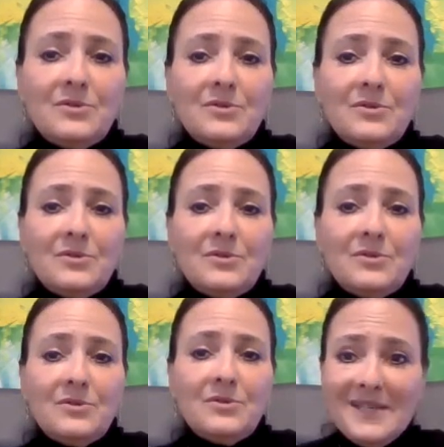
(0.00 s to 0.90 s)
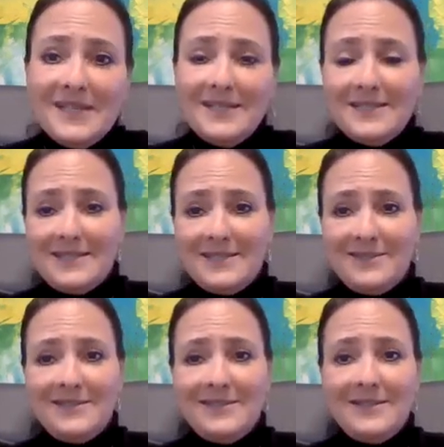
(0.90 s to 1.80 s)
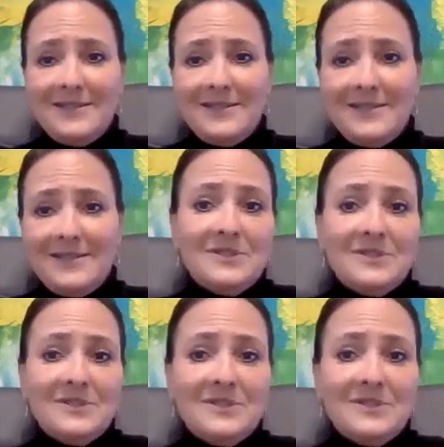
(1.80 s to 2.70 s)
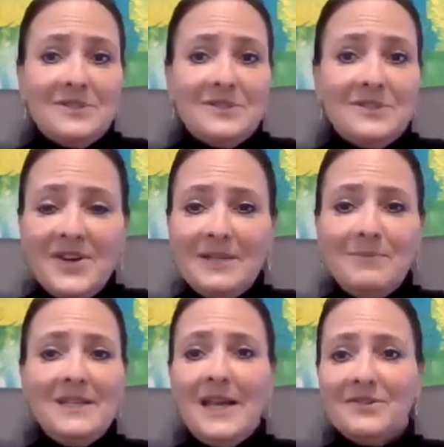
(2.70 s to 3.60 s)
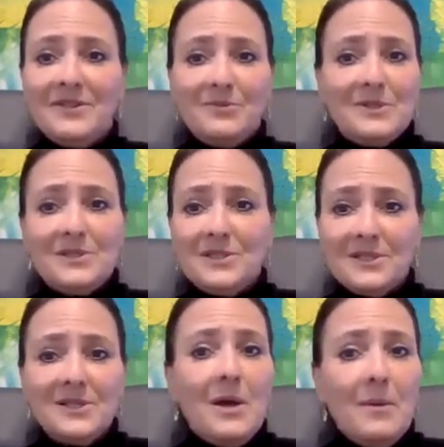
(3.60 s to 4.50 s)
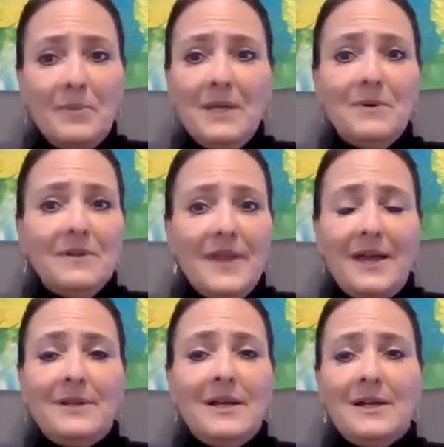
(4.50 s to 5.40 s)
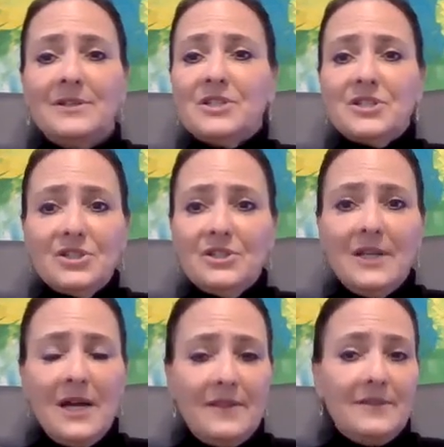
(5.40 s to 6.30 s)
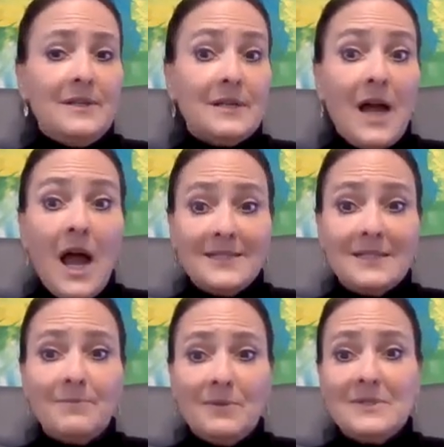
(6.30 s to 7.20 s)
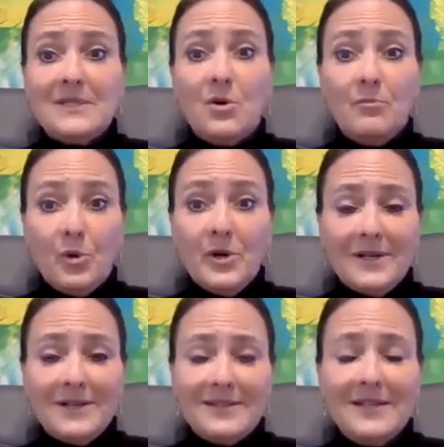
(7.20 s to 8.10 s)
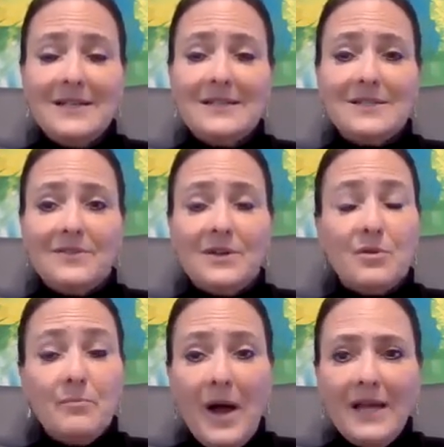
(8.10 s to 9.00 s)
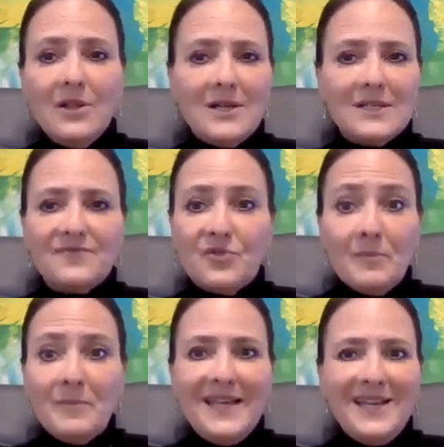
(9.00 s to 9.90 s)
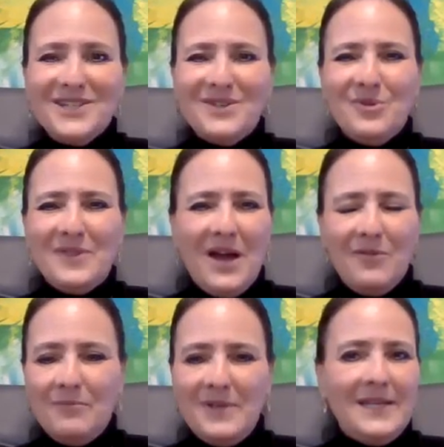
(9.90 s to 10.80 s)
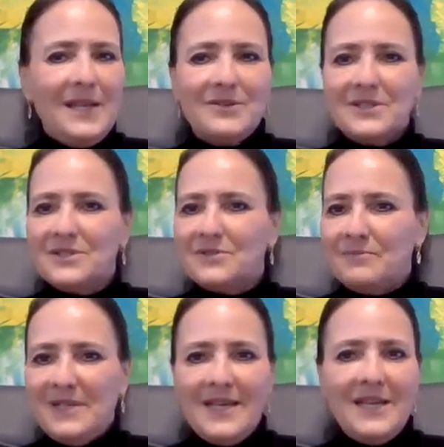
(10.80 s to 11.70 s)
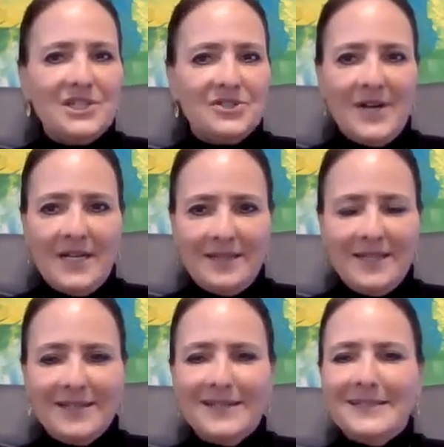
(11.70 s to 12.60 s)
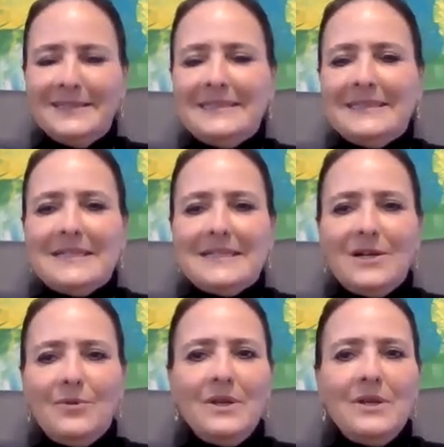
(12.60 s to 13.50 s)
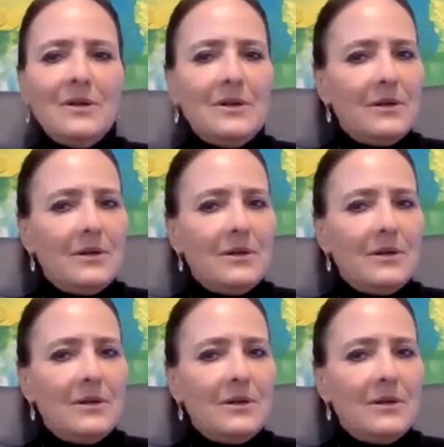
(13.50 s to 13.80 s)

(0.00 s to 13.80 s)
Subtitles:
were no mediators because there were no schools training mediators. There was just people that understood the concept was so important. So there were bylaws for mediation without mediators or mediation or anything. So we